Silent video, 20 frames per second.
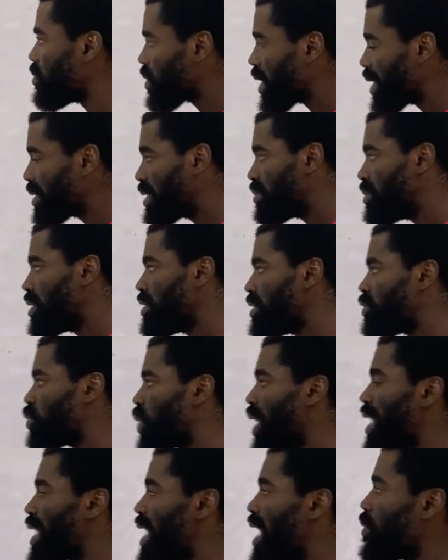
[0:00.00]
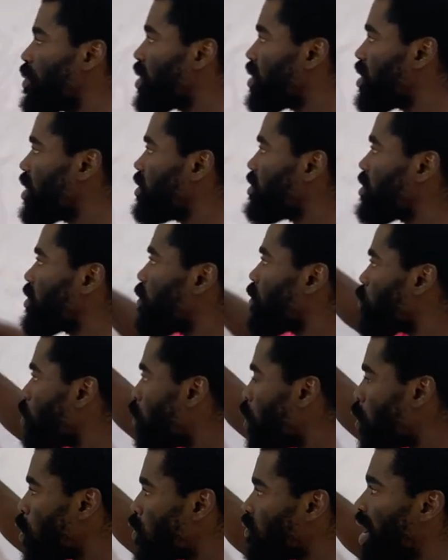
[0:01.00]
30 minutes, we are done with this.
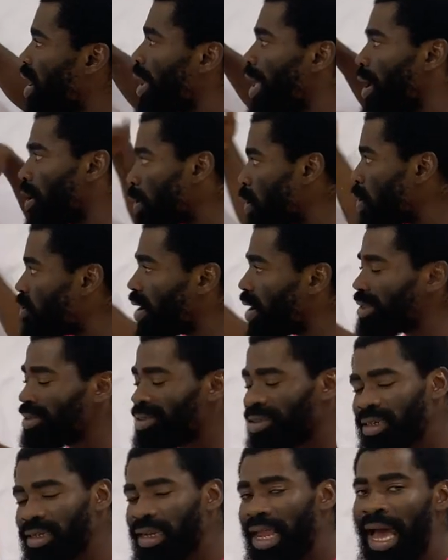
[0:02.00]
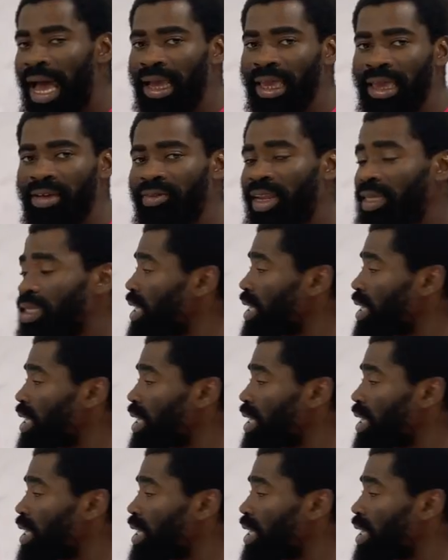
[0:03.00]
Go over and go back till I give the